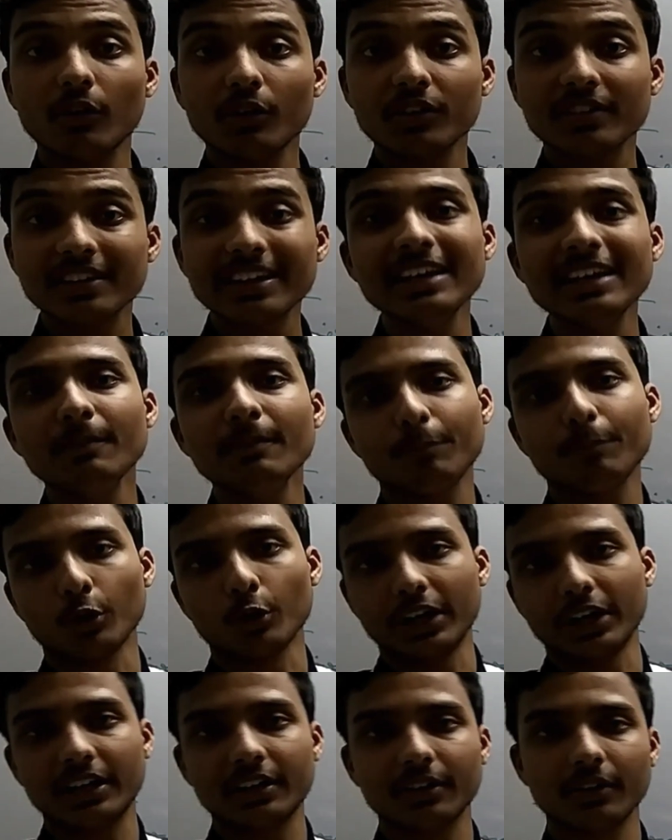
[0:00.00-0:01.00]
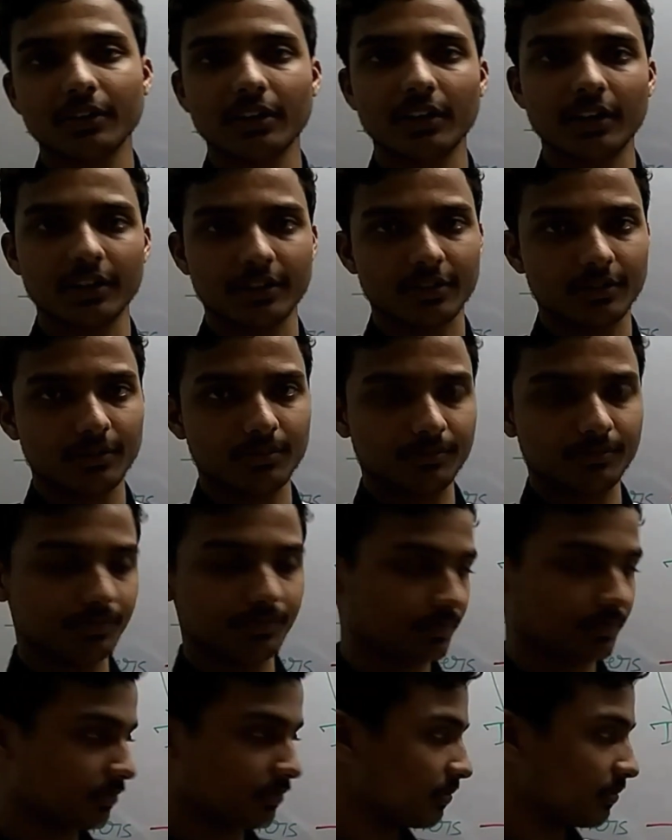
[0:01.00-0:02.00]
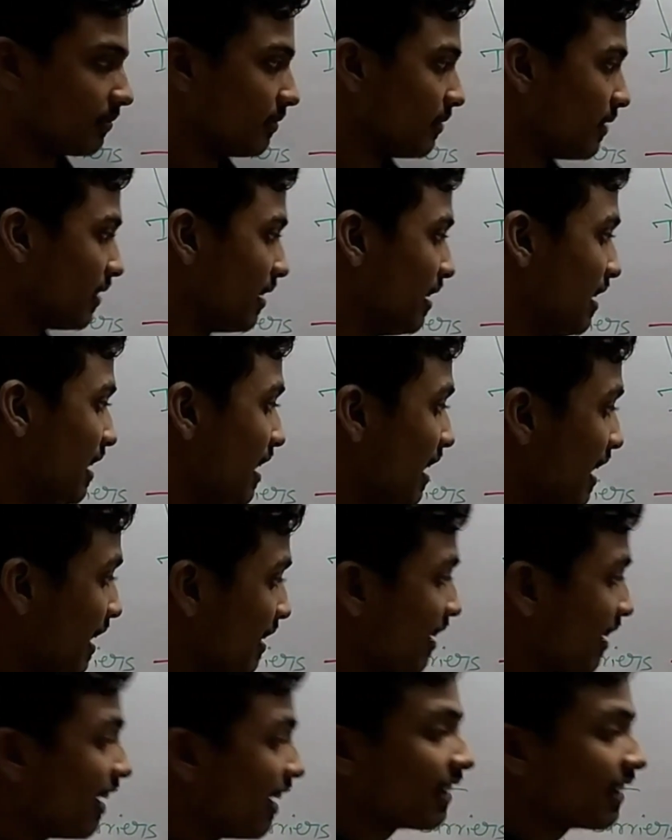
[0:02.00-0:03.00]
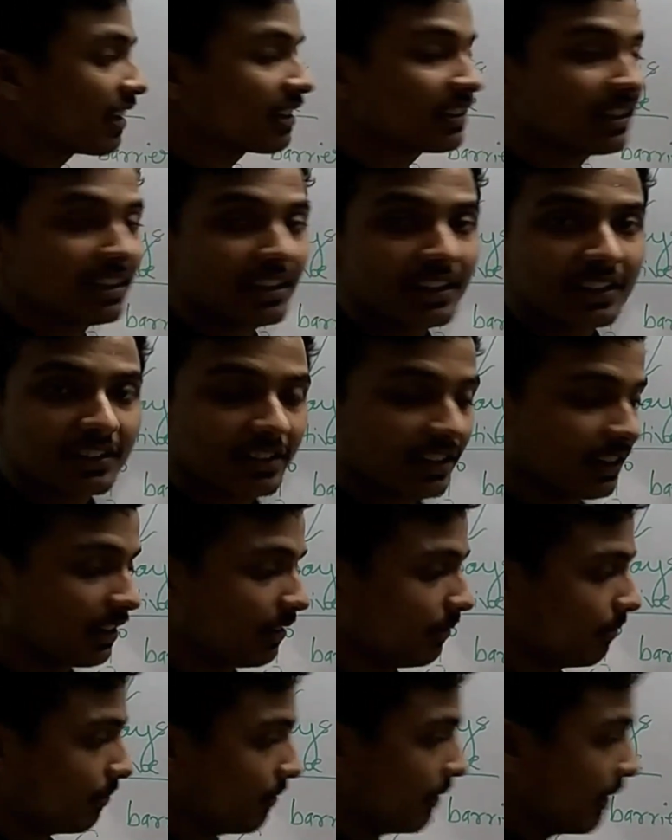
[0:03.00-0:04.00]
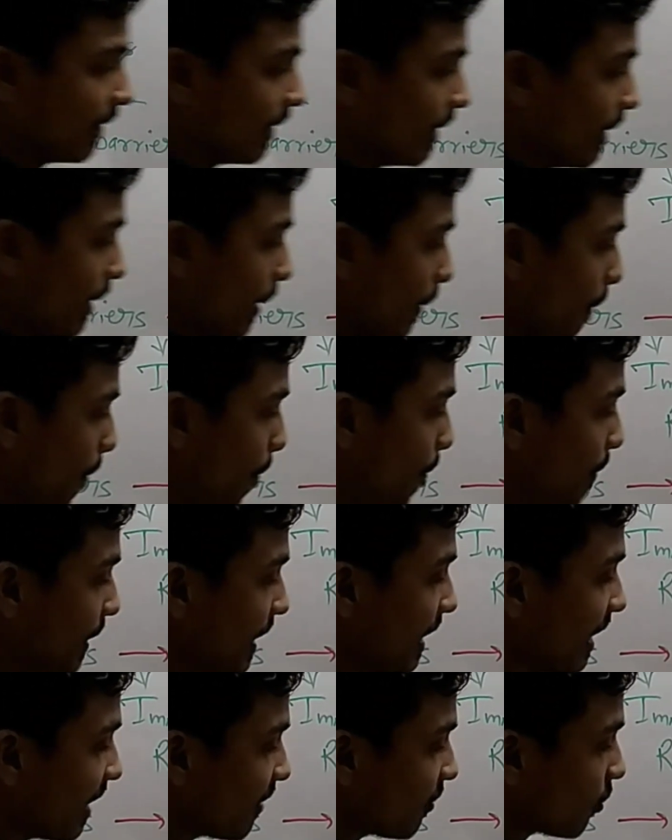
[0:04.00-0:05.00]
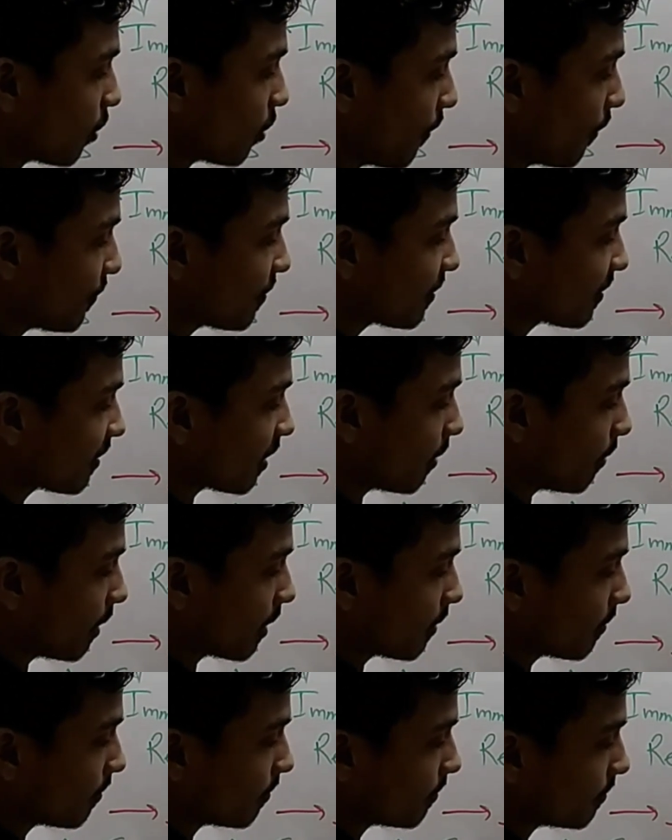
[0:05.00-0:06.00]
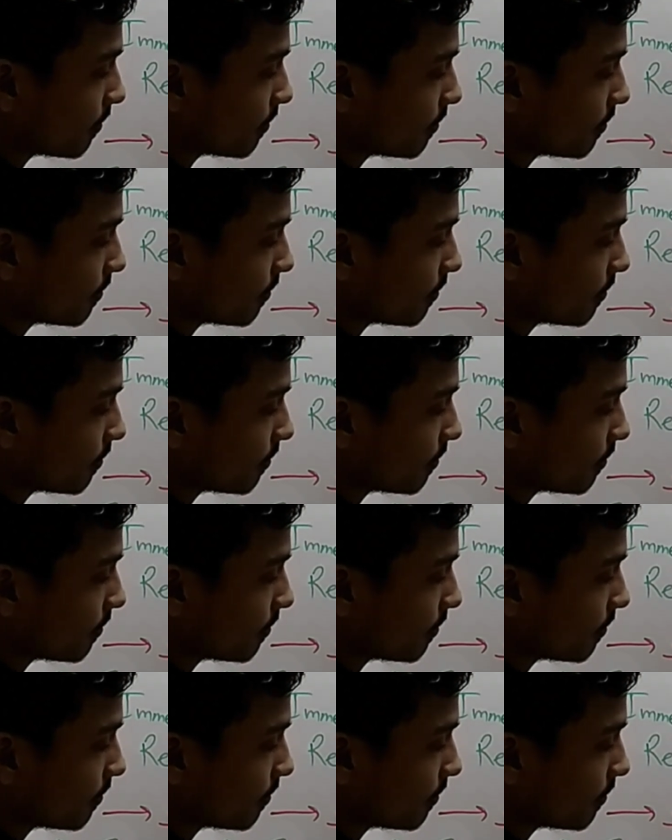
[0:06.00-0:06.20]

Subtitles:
Skin protects us. The another is a pH of stomach.